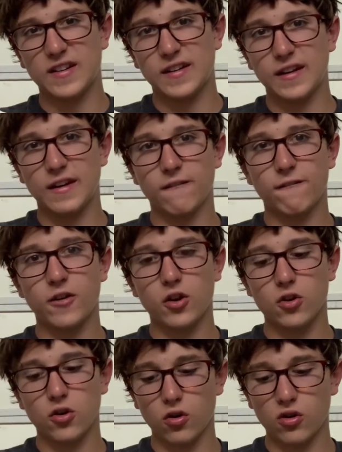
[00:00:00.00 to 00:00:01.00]

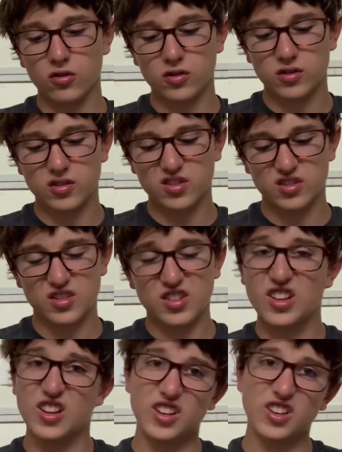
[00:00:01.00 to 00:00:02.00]
difficult
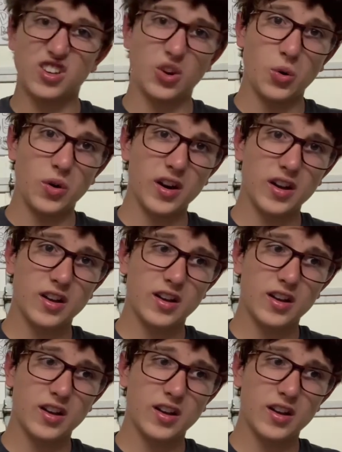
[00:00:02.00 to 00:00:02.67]
to do it.